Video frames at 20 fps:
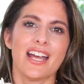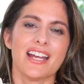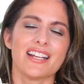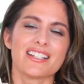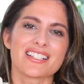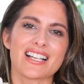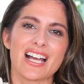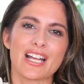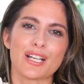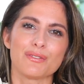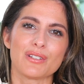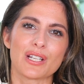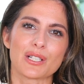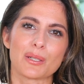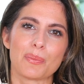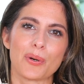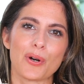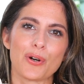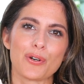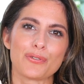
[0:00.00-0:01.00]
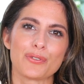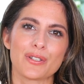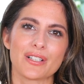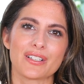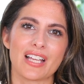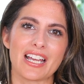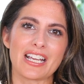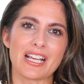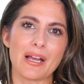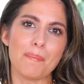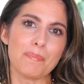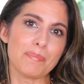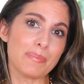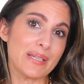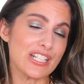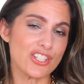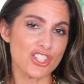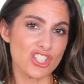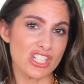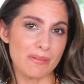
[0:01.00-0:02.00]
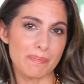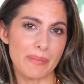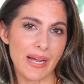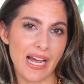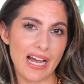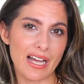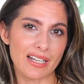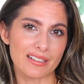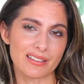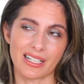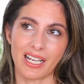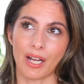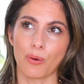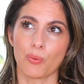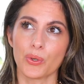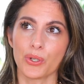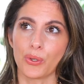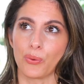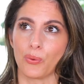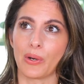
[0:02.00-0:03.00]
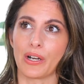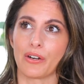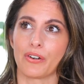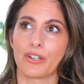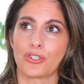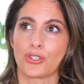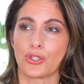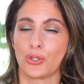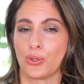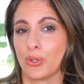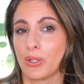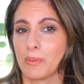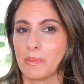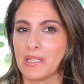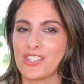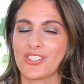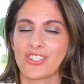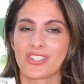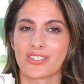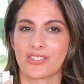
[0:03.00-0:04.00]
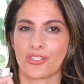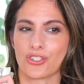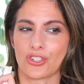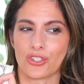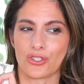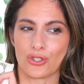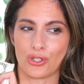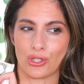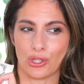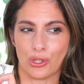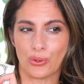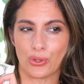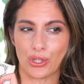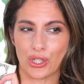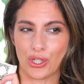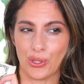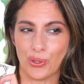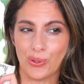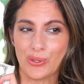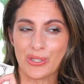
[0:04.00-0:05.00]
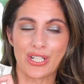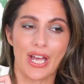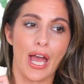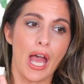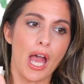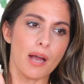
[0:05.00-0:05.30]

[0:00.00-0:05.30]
It's kind of like a perfect like beachy bag. Like I wouldn't wear it to the beach because it's just too cute.